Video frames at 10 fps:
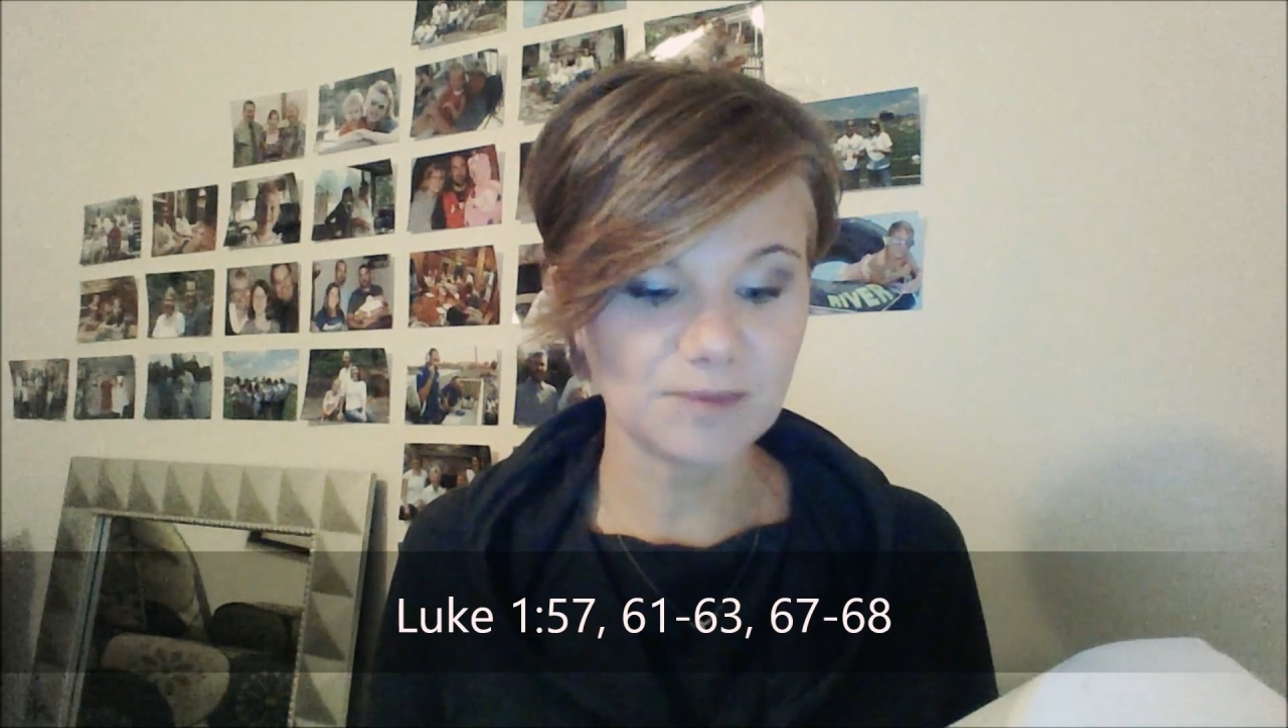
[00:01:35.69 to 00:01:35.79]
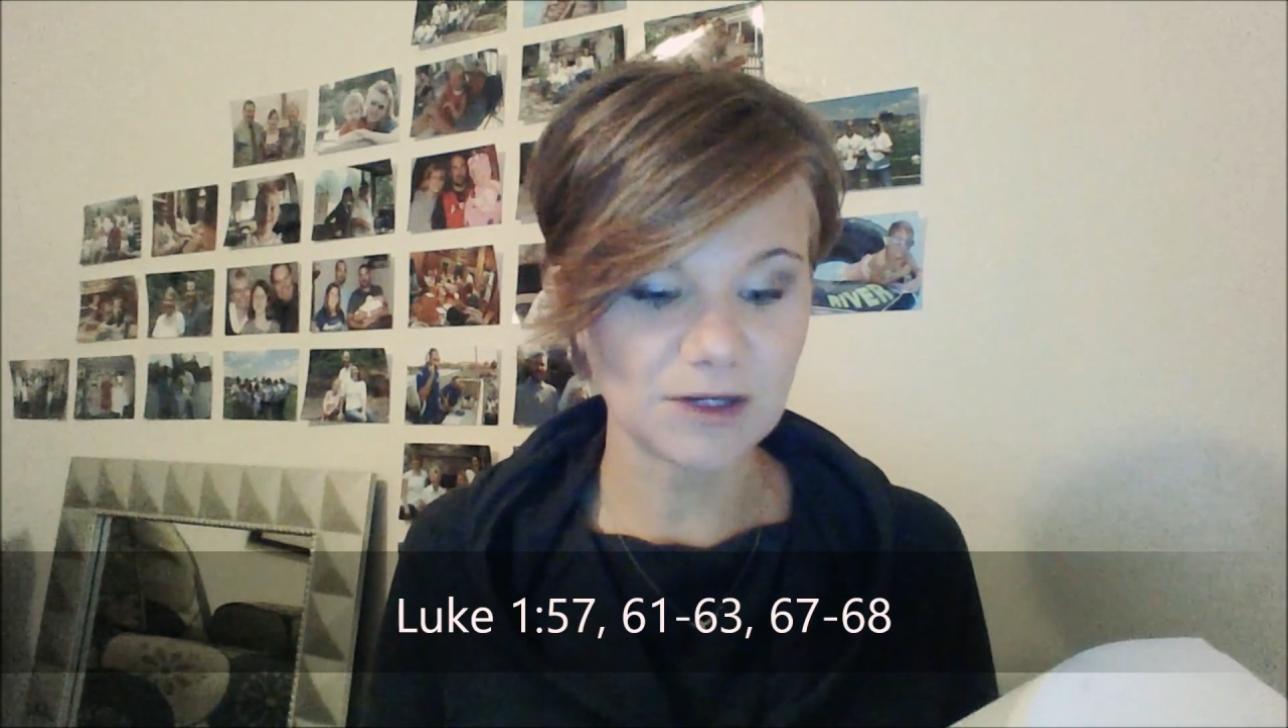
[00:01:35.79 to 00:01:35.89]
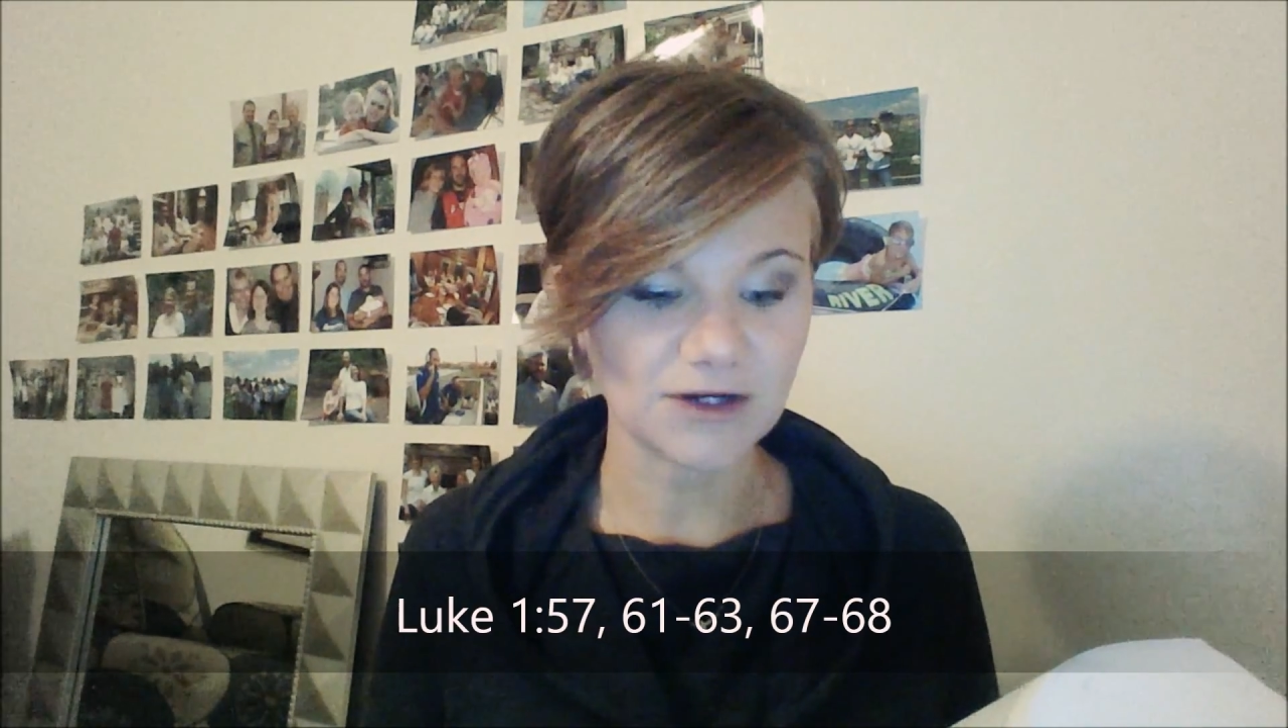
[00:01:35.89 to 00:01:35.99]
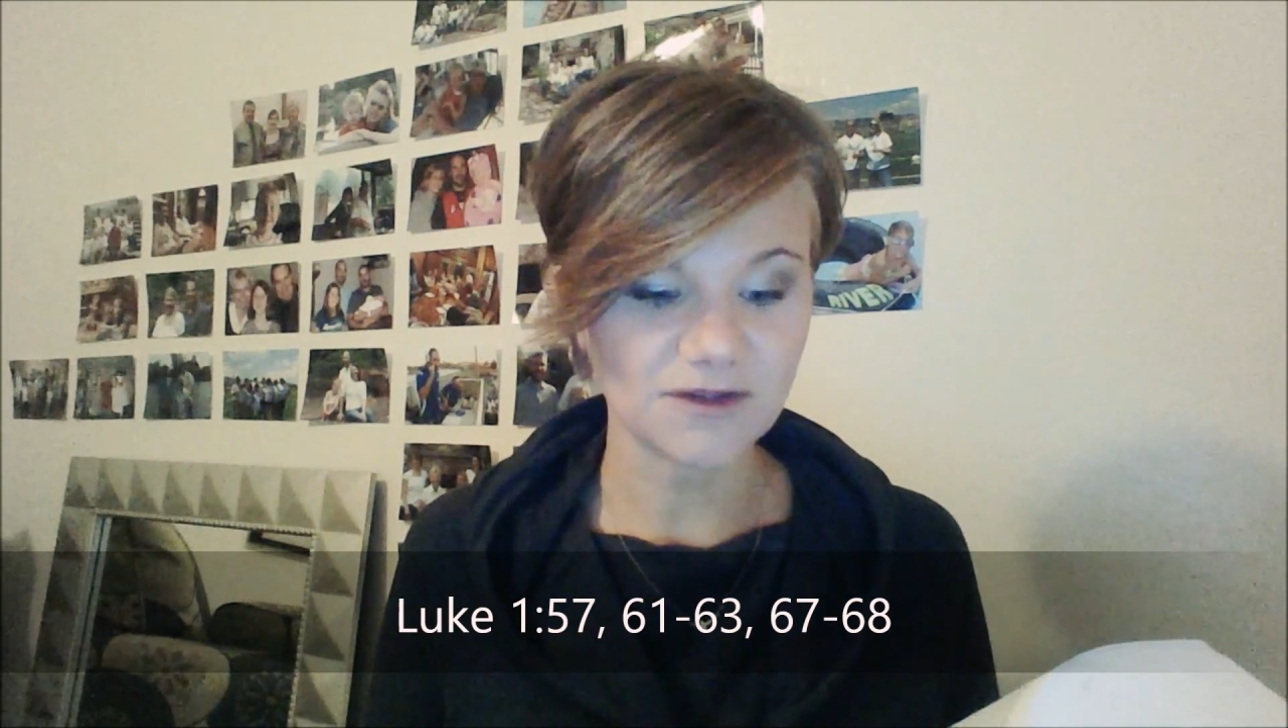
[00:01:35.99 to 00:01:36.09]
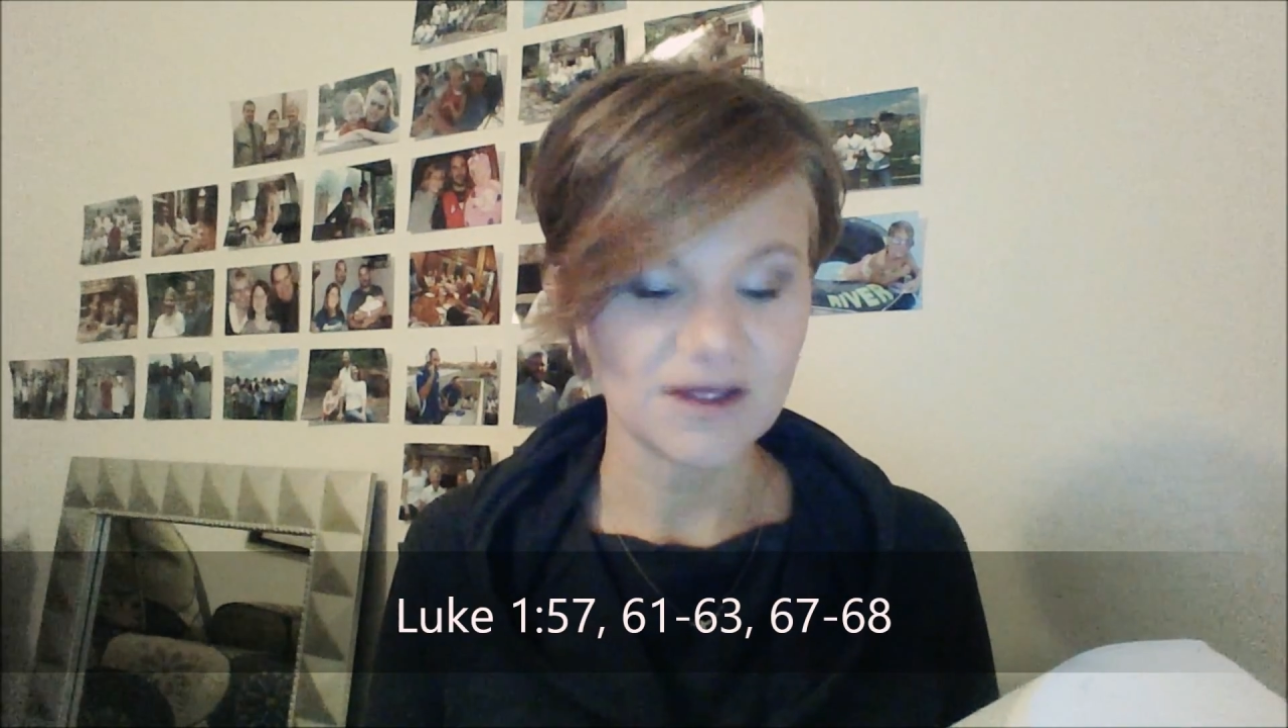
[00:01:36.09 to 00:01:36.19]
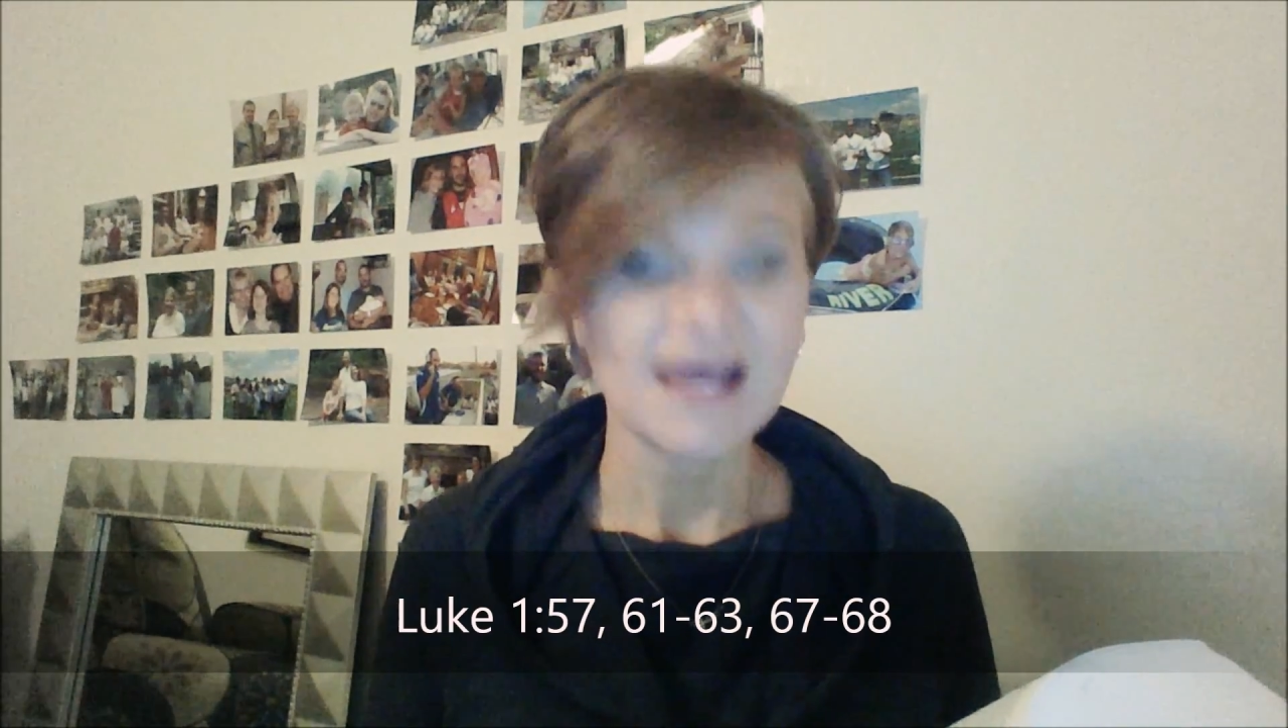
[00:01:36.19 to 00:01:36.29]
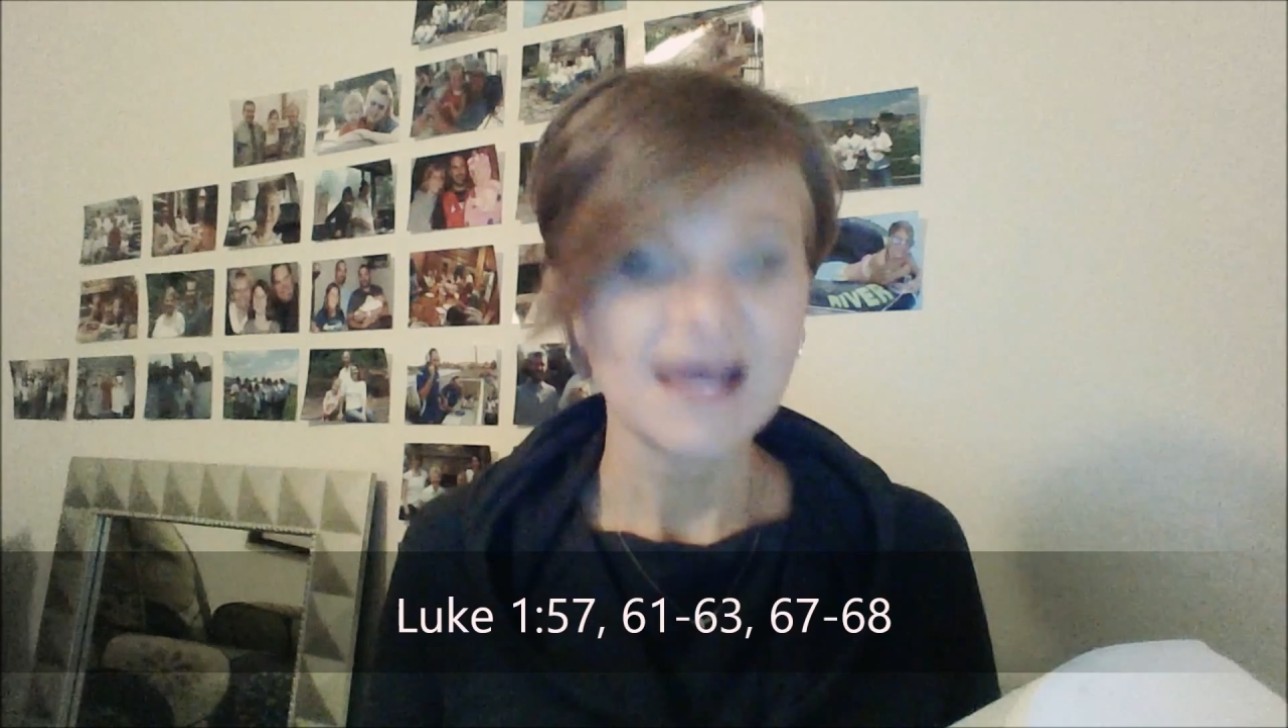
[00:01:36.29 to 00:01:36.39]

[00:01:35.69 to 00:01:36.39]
birth,